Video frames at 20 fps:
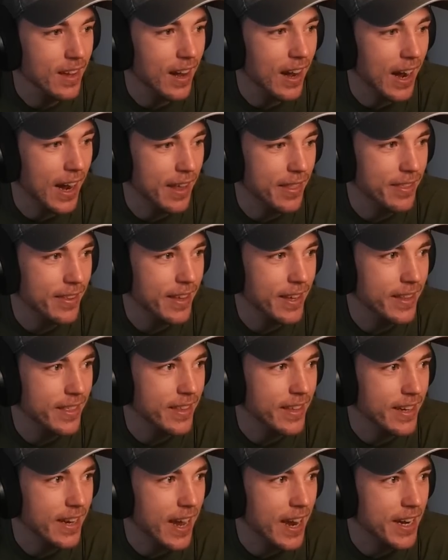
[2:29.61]
I think
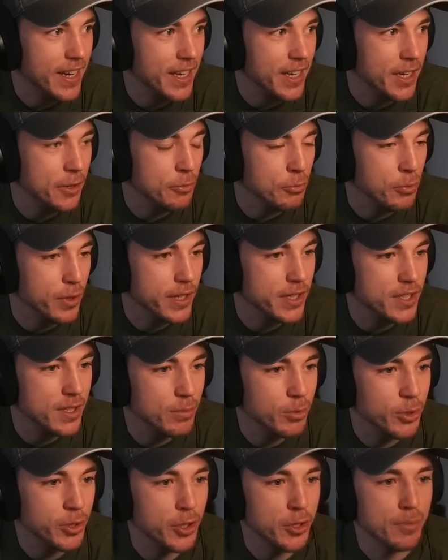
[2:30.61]
that any
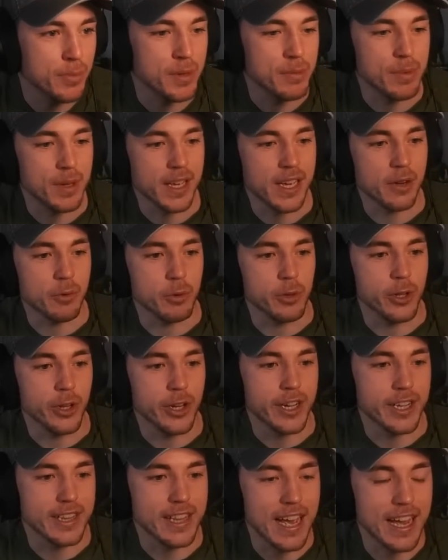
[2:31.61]
reasonable human being will
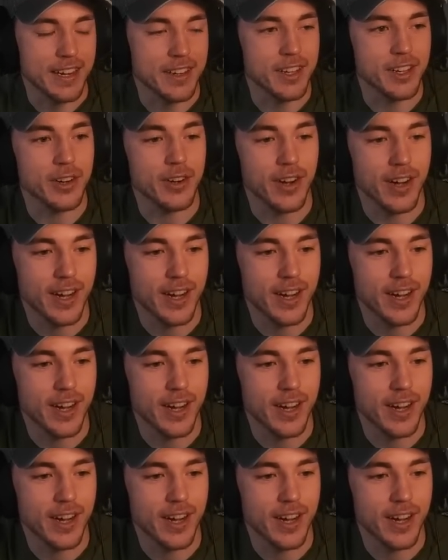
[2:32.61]
look at that and go,